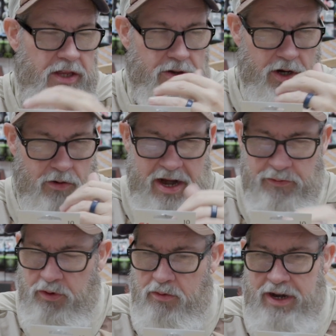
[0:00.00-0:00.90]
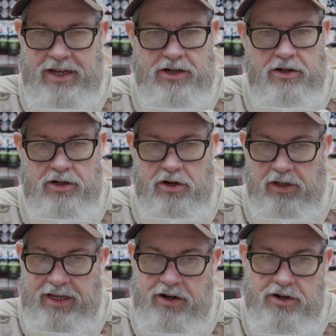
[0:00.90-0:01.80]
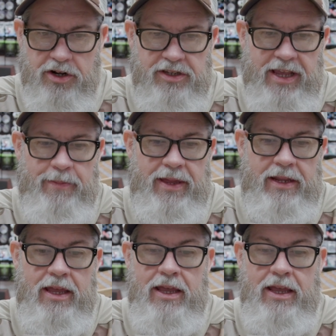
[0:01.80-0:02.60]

They're great for rigging your leader and your tippet.